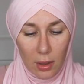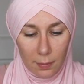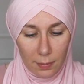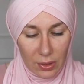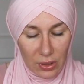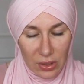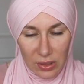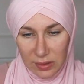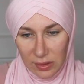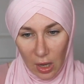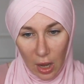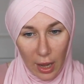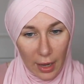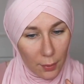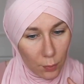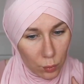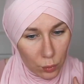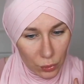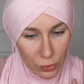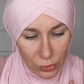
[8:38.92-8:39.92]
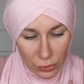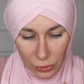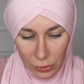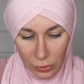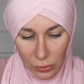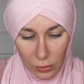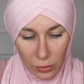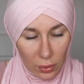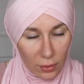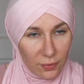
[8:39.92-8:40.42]
because I
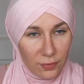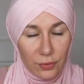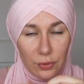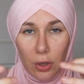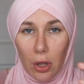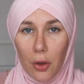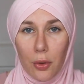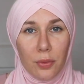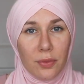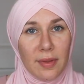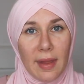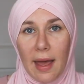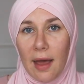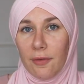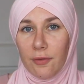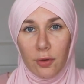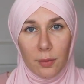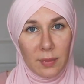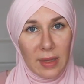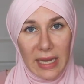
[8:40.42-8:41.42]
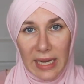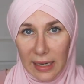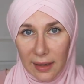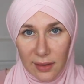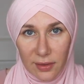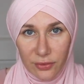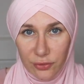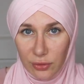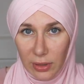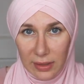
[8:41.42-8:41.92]
wouldn't have known that from the
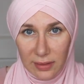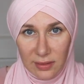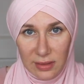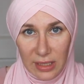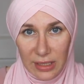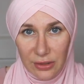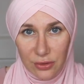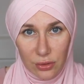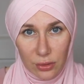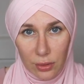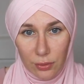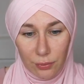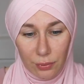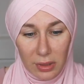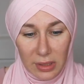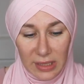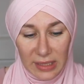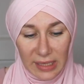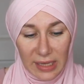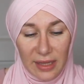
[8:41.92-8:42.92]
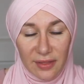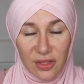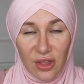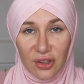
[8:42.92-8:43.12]
English translation of reading it,